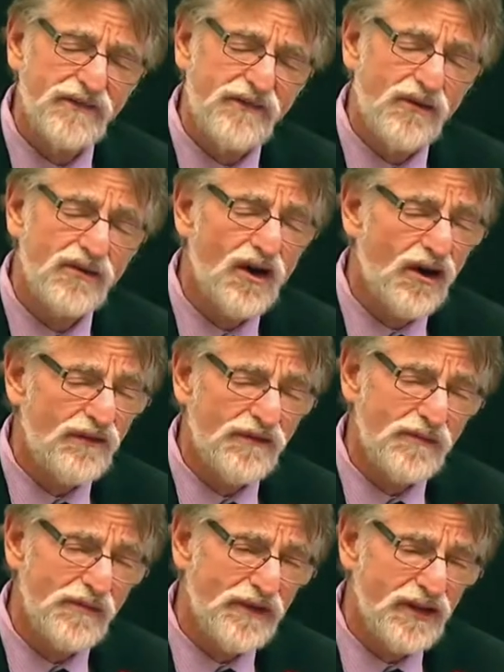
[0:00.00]
a phone call
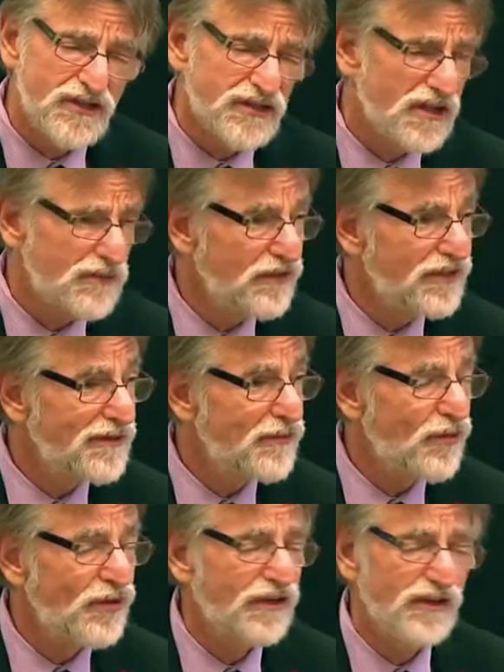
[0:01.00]
from a patient on Monday
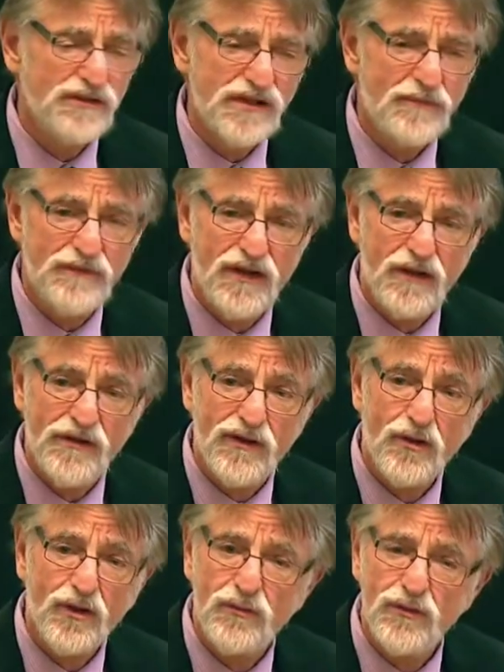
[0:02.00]
morning who's been on my
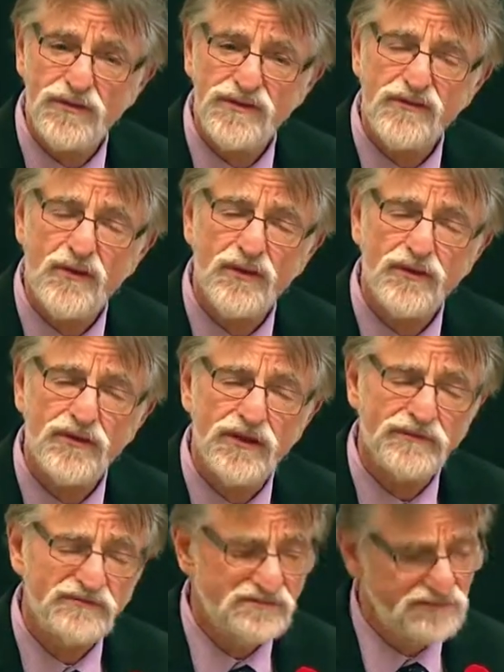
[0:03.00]
hormones
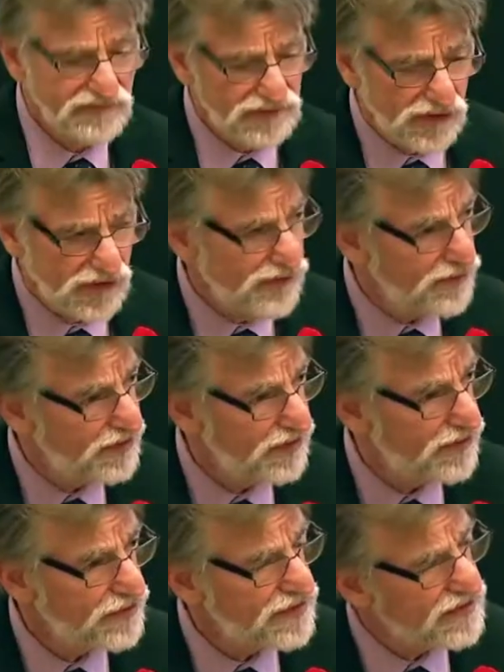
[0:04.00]
for 3
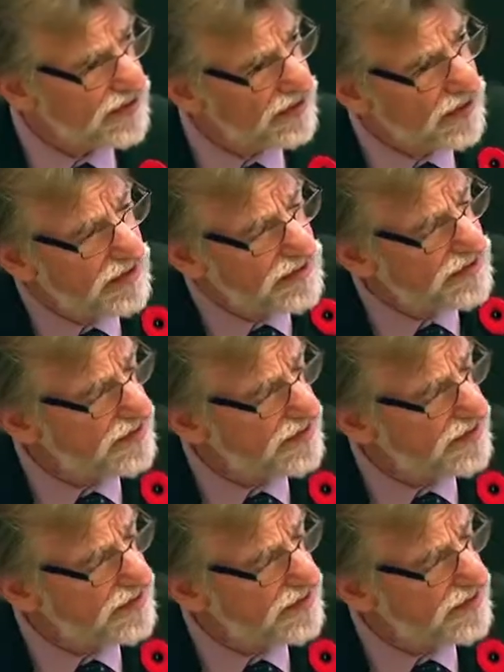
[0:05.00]
years, and they